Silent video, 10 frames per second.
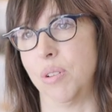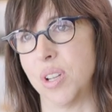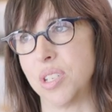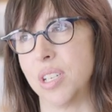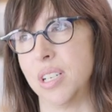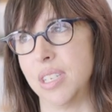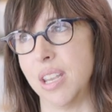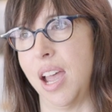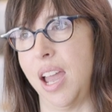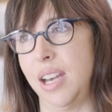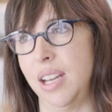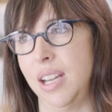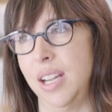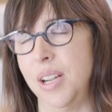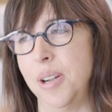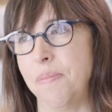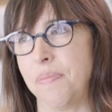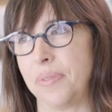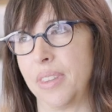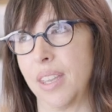The question is not
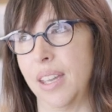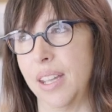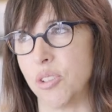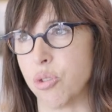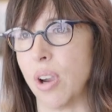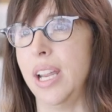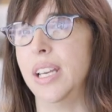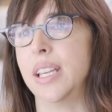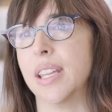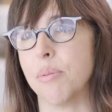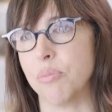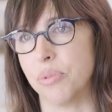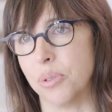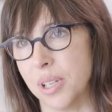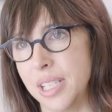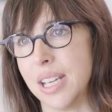training them for a